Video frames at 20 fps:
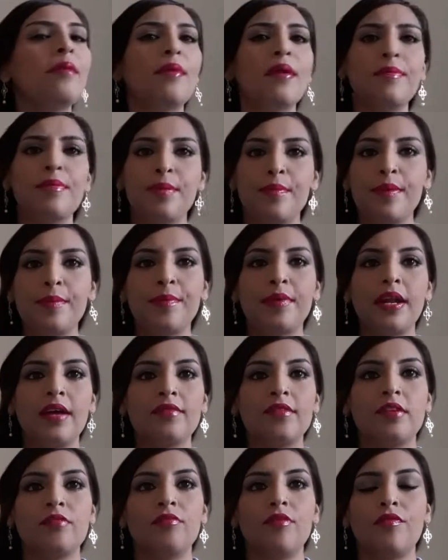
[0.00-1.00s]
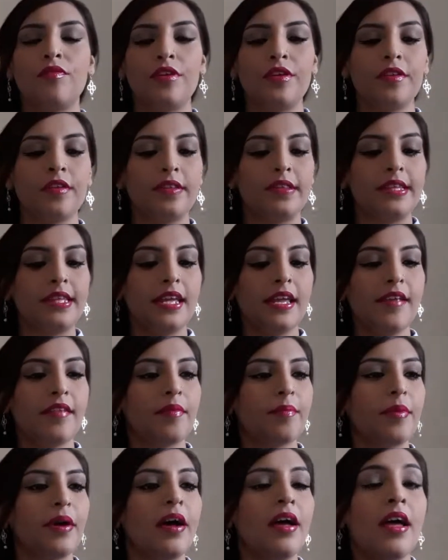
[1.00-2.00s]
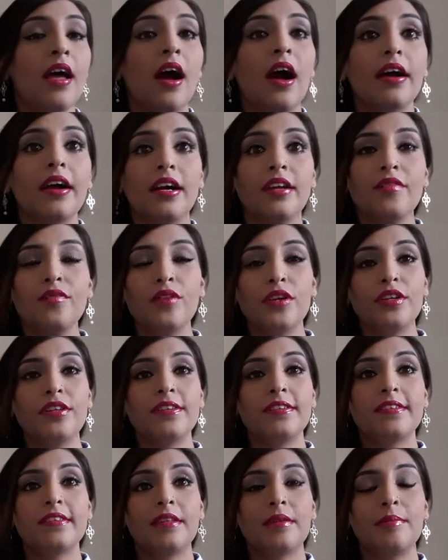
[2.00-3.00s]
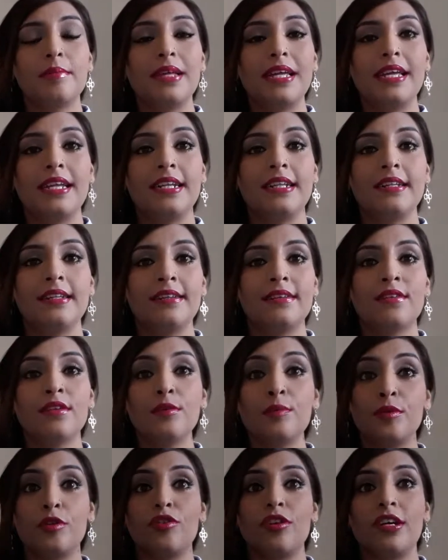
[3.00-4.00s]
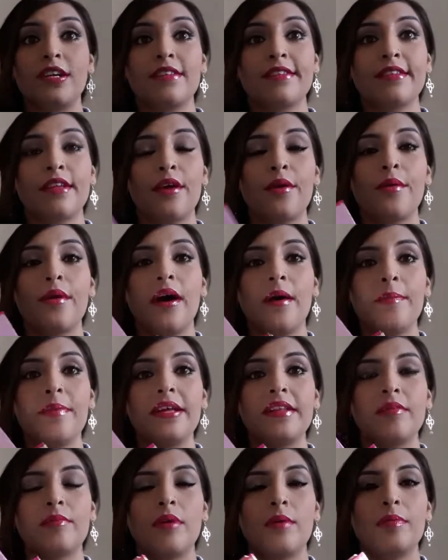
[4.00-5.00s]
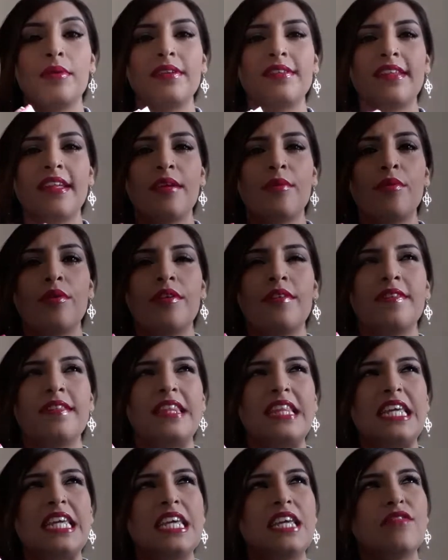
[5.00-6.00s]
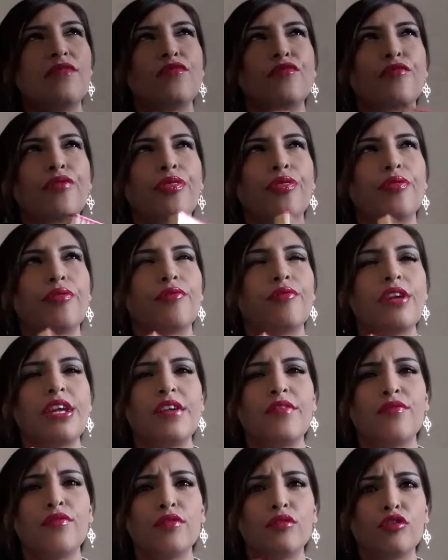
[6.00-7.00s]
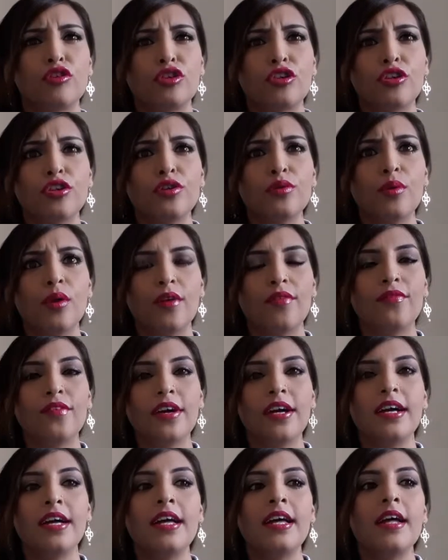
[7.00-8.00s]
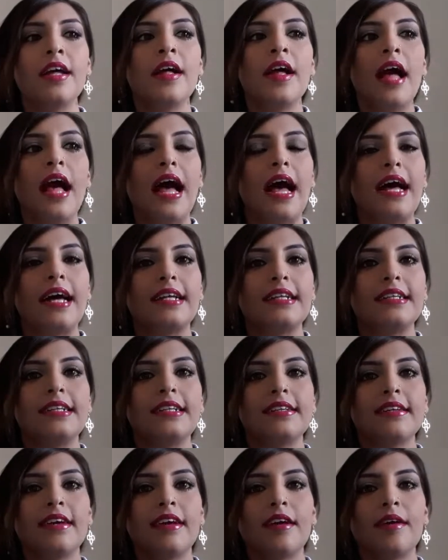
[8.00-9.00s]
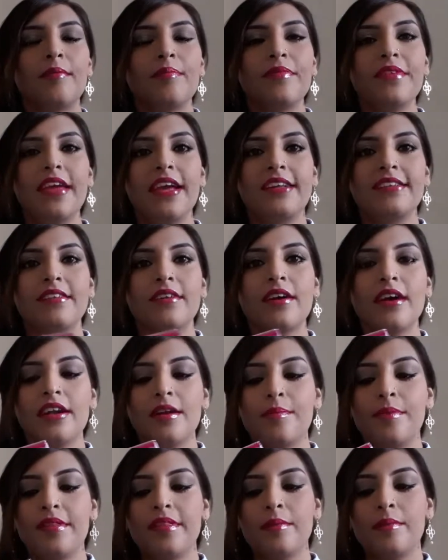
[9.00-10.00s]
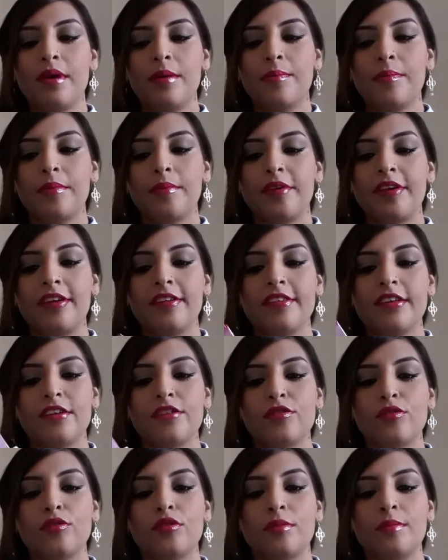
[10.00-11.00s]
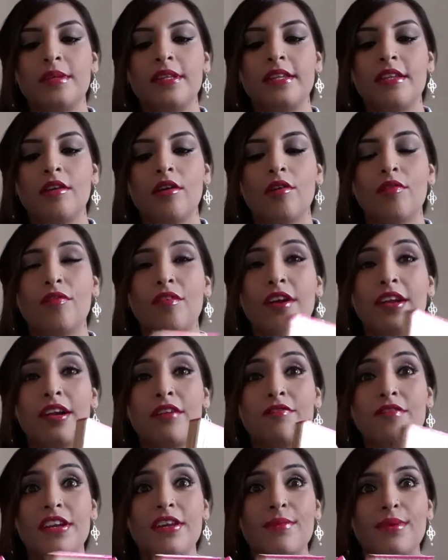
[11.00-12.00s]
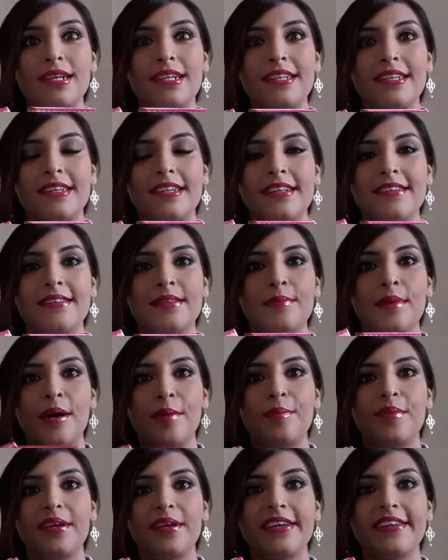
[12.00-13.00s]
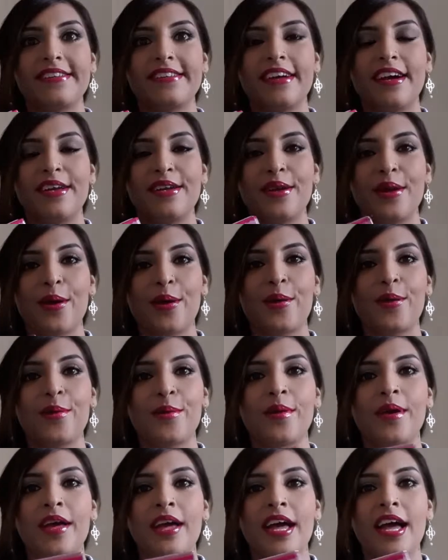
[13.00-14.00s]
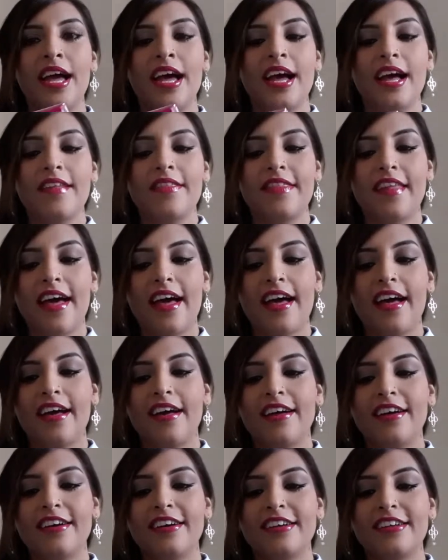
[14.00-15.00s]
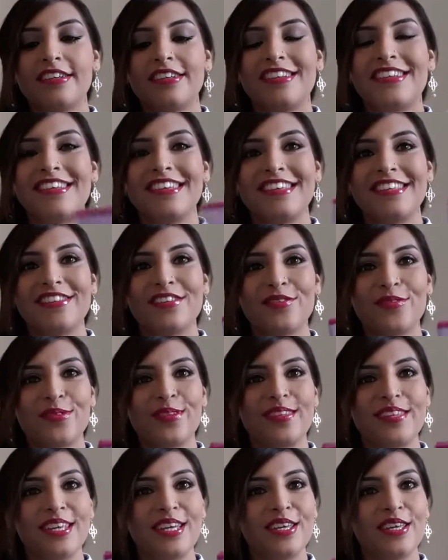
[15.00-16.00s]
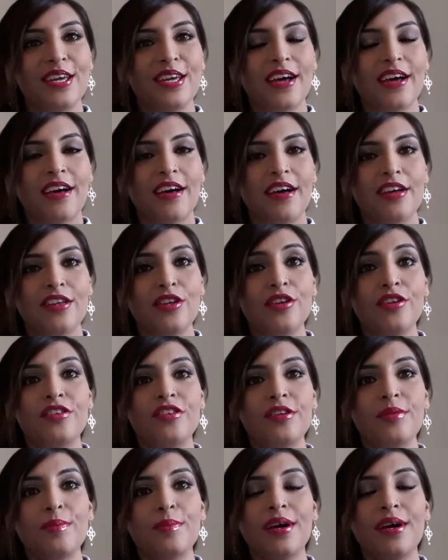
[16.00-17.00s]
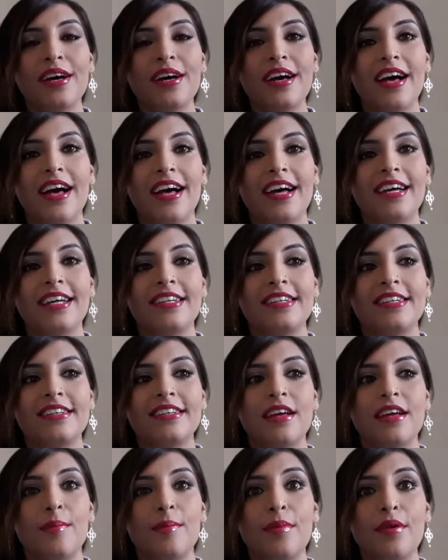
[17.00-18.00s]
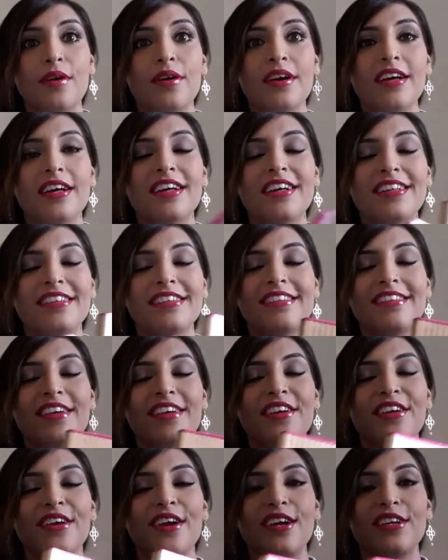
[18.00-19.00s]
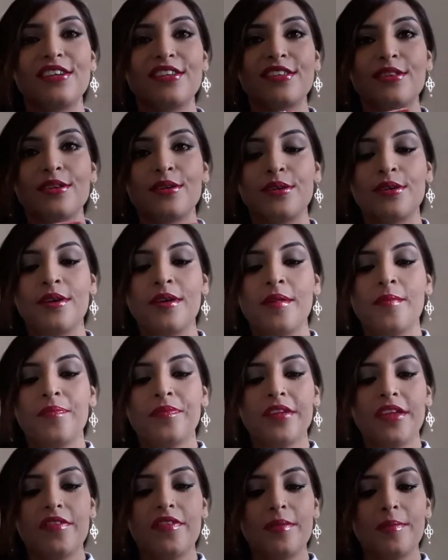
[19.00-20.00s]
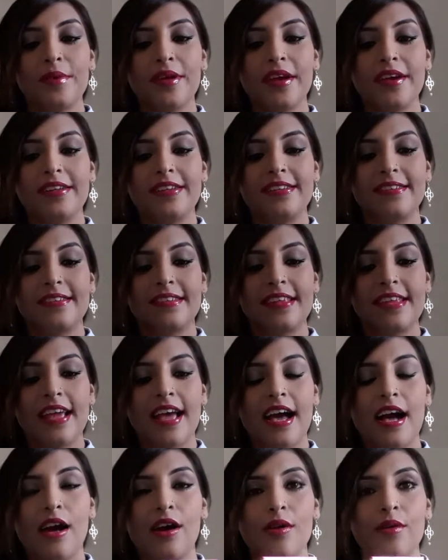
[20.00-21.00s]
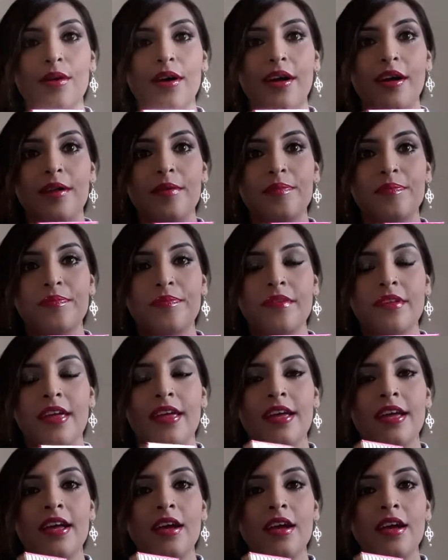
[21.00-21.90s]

And maybe people have done reviews on these, but I kind of noticed them in Superdrug, so I picked them up because they were in the three for two offer. And um, yeah, so I kind of picked them up because I saw them in the offer and I really wanted to test them because I know that she's obviously a YouTuber and a blogger so I just thought give them a go to see how um,